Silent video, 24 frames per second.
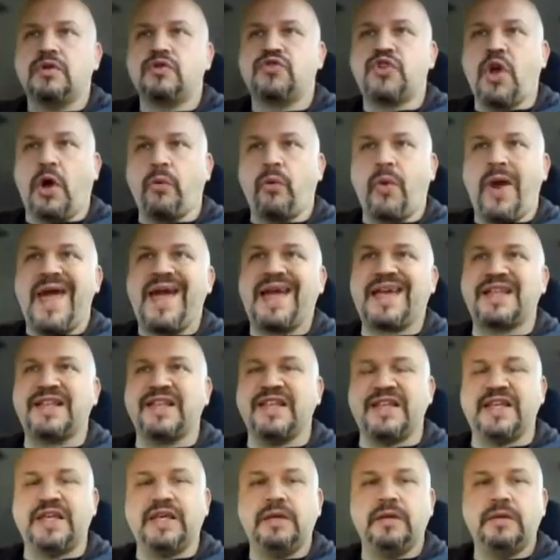
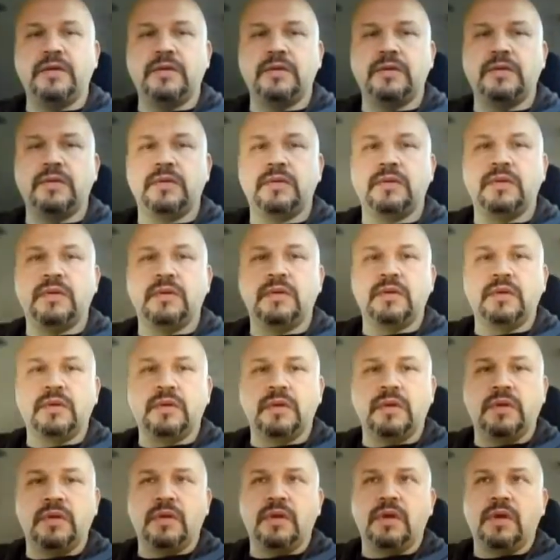directly,
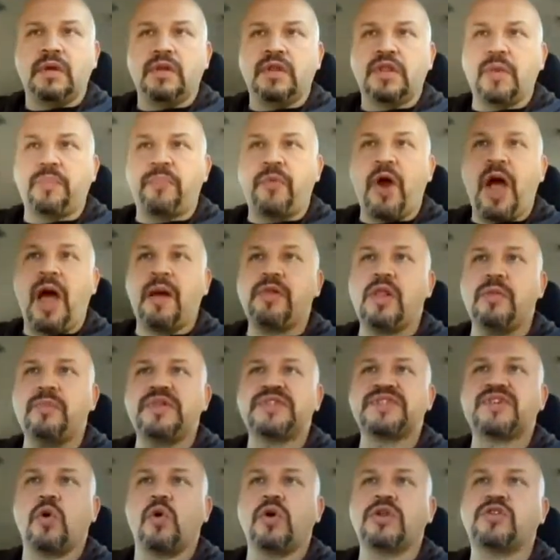the problem
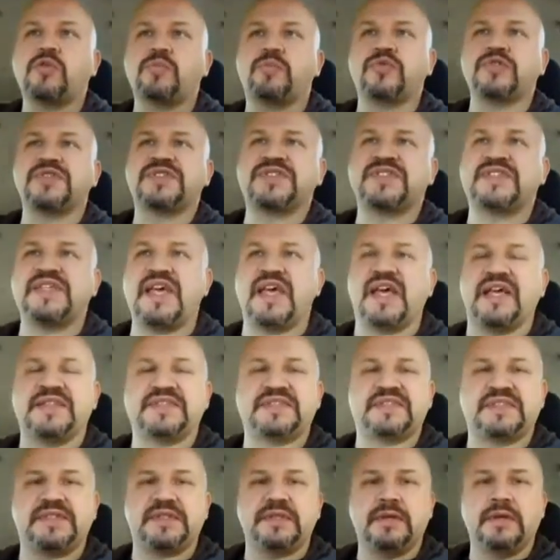is going to
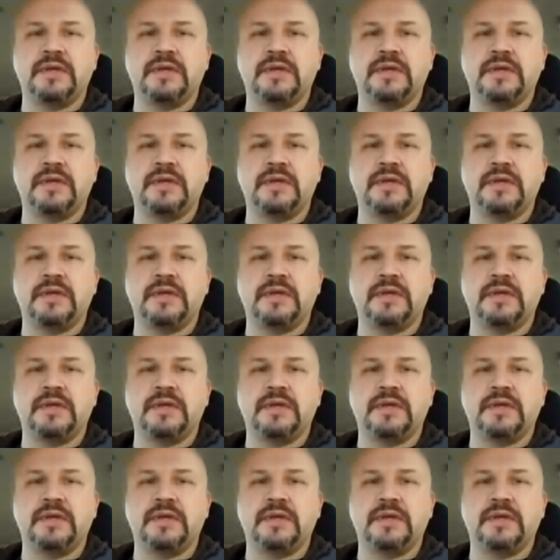persist.